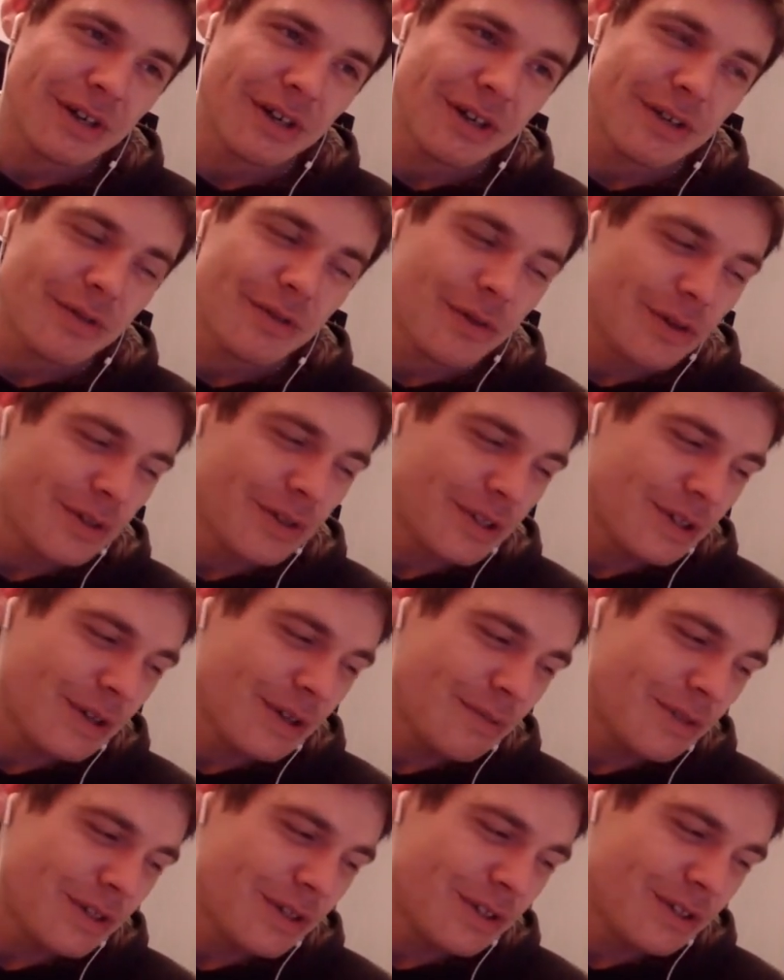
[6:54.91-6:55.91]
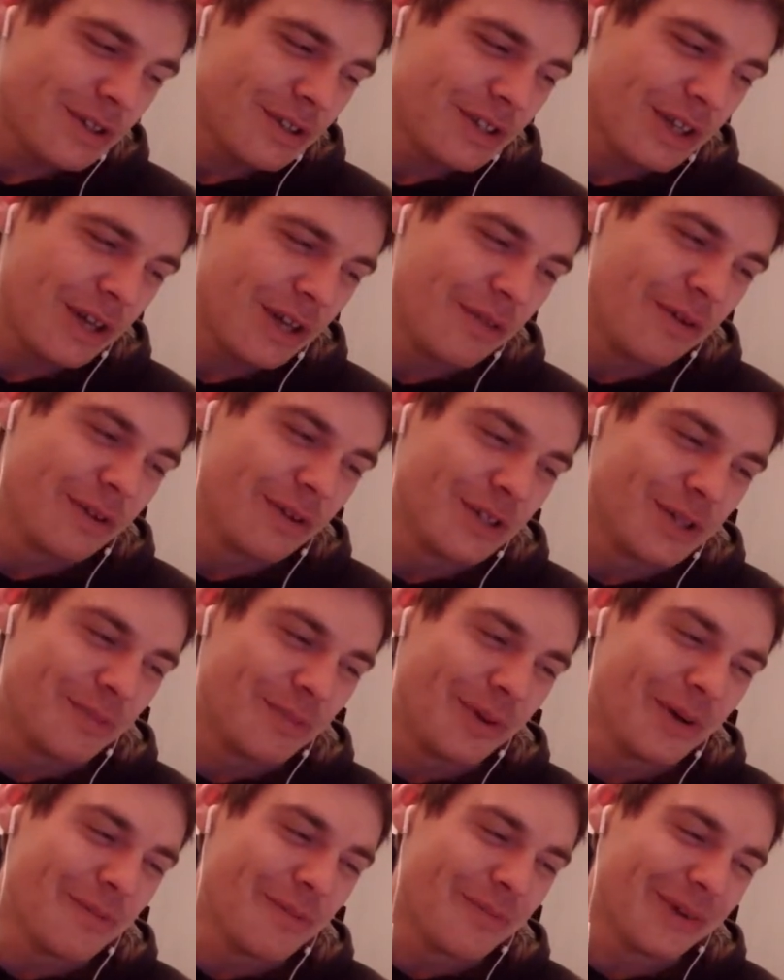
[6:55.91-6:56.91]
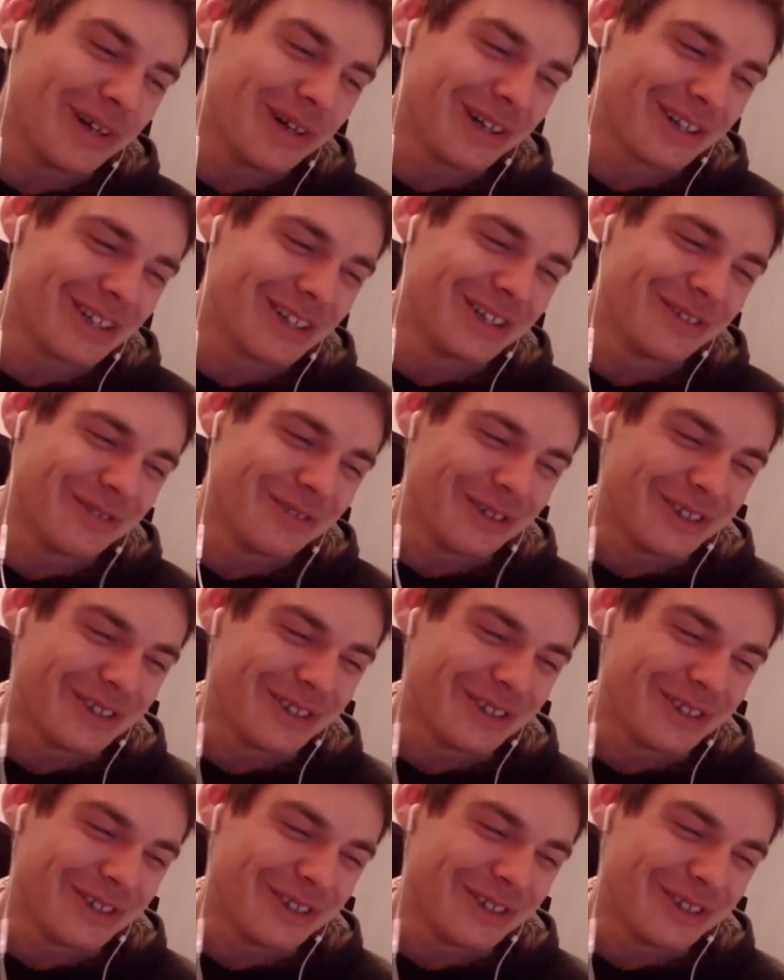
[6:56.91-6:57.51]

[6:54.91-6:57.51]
what is it? I mean, a Steven Spielberg novel.